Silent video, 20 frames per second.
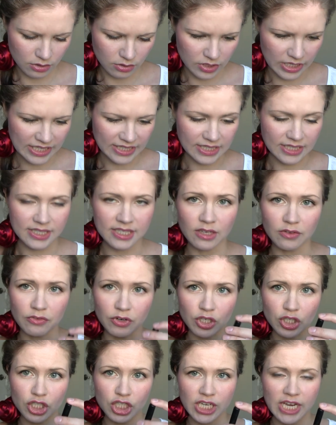it has a
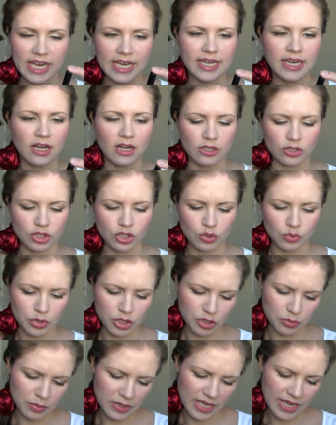silver shade called
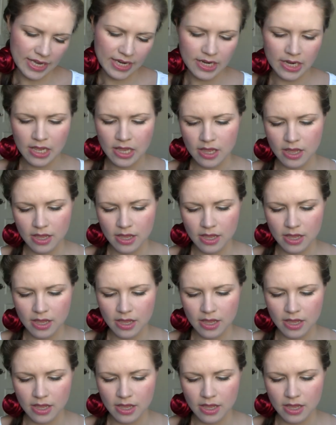Switchblade,